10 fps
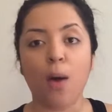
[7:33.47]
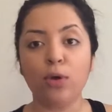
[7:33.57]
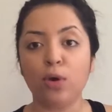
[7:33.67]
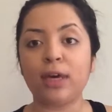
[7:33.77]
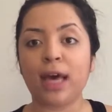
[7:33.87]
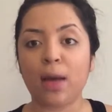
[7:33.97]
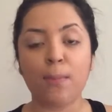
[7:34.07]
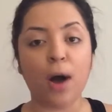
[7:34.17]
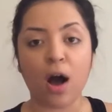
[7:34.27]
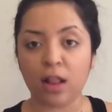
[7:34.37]
you'll get
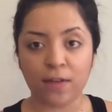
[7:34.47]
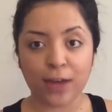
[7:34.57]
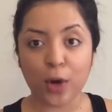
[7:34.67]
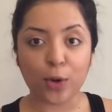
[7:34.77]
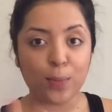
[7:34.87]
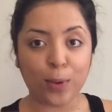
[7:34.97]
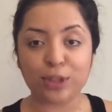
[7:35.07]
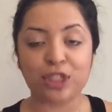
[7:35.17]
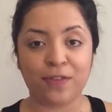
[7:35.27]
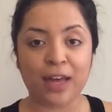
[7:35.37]
all of it or
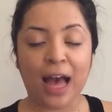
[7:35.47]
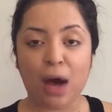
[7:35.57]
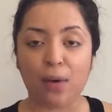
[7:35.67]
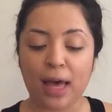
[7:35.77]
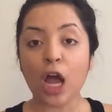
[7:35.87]
most of it out.